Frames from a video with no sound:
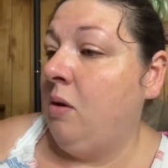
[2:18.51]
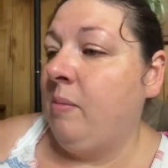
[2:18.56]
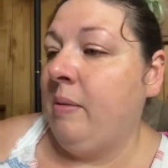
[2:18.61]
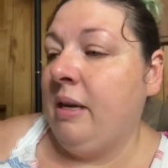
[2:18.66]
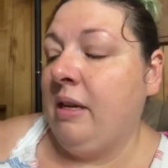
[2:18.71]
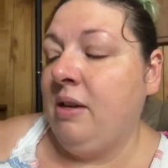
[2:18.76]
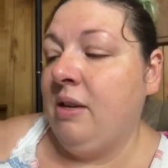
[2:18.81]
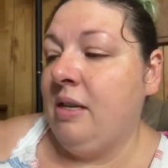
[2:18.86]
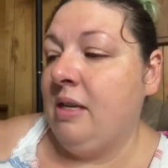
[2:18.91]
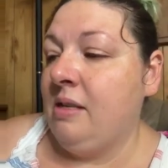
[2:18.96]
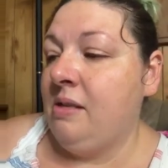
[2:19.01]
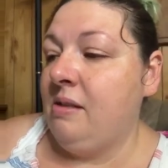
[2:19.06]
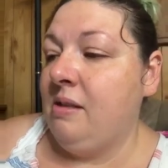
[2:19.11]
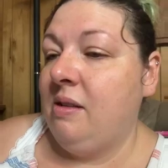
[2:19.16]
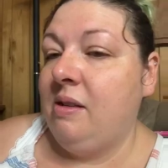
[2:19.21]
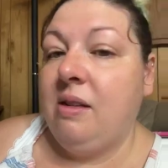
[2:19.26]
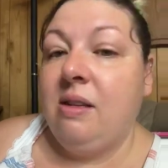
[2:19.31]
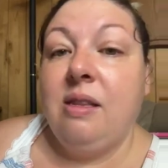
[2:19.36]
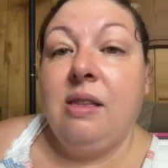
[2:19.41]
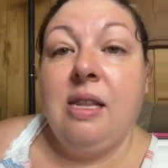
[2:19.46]
oh my
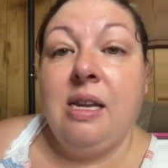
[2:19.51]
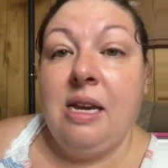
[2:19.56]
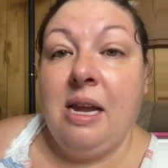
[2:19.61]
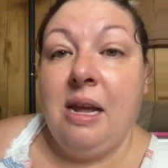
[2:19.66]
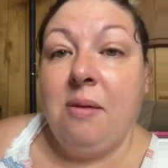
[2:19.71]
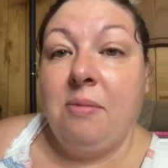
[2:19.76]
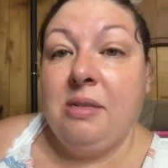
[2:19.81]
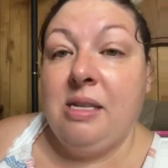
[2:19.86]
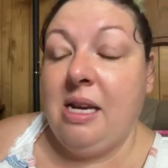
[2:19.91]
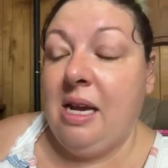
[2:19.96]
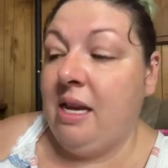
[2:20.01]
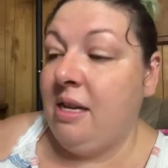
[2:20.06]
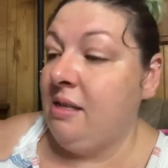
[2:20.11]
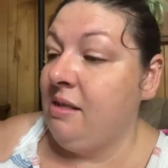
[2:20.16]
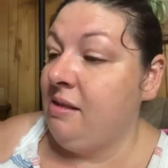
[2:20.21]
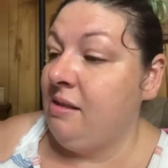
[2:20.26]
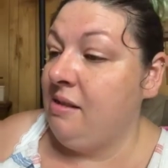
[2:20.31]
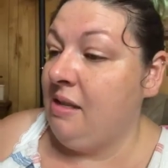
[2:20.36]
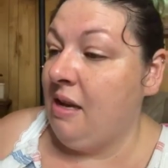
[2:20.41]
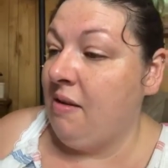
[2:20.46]
goodness, the name today
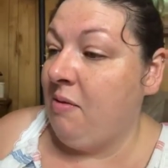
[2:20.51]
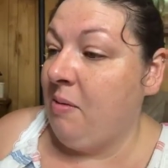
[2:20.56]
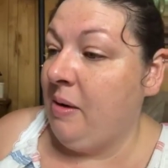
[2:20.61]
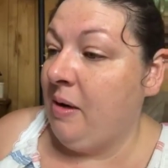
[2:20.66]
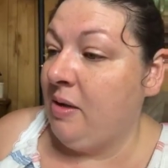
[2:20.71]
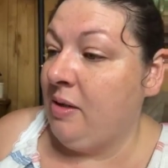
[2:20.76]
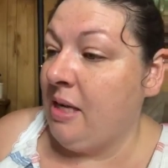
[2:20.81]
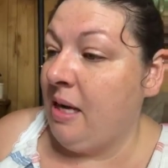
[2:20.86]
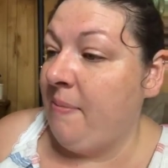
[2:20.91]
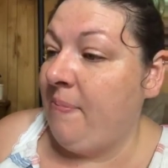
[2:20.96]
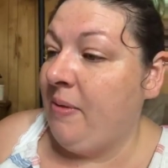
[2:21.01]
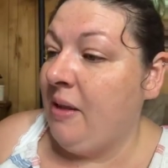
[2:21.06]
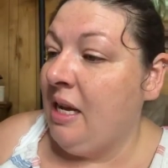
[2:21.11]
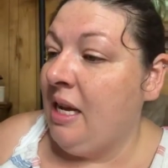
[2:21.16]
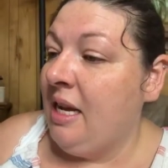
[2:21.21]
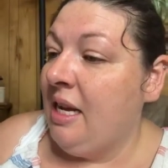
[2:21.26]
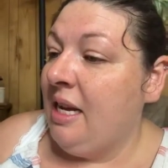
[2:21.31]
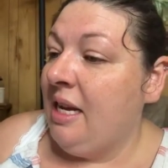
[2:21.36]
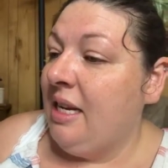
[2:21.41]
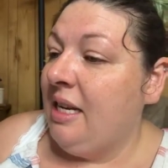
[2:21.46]
is giving me a hard time,
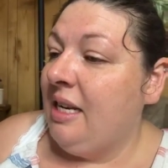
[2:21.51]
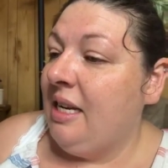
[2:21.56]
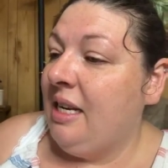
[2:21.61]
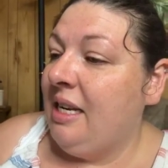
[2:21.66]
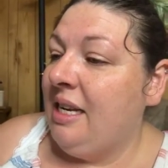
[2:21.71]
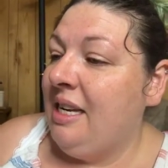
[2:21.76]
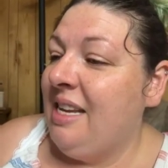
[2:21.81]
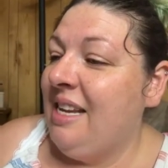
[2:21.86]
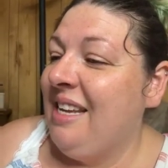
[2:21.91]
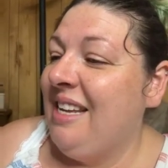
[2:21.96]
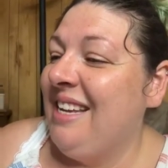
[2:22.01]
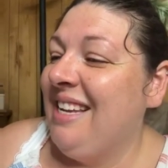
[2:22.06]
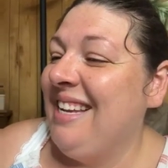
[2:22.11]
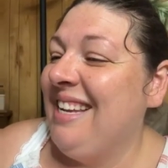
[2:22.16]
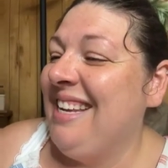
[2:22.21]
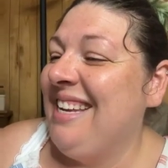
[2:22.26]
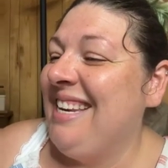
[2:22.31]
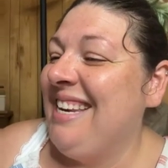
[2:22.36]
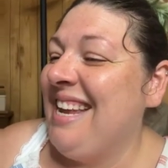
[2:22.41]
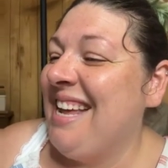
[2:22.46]

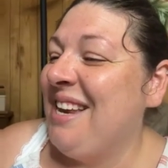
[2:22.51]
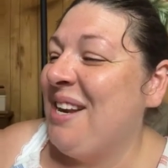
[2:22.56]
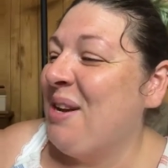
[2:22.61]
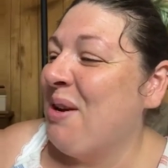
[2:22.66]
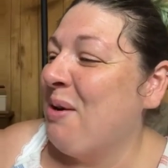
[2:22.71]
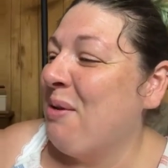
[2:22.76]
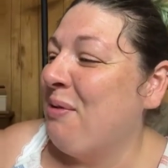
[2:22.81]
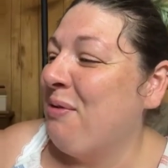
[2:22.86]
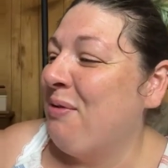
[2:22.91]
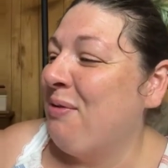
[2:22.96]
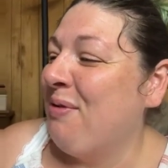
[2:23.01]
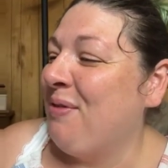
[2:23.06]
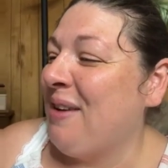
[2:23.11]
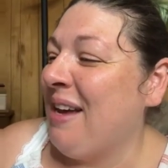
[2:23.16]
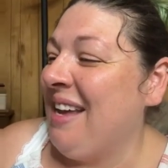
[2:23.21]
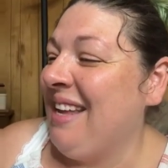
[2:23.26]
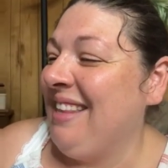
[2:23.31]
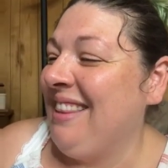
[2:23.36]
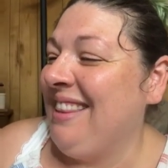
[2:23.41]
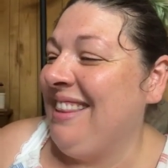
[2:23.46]

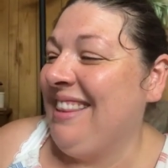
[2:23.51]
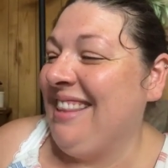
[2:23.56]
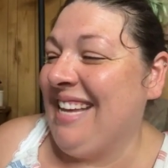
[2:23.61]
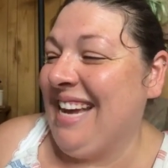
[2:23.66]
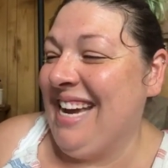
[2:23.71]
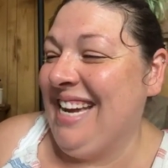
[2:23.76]
Netophathite,